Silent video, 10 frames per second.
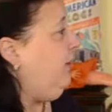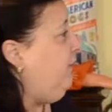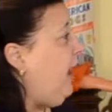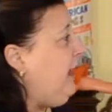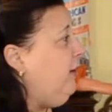
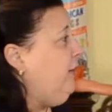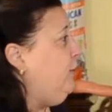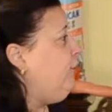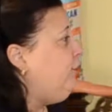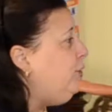fire in their
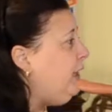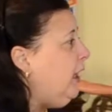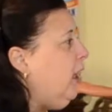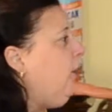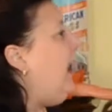studio
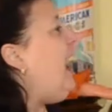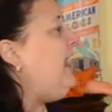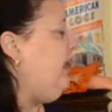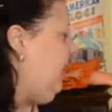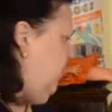okay. or
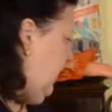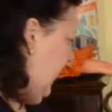anything could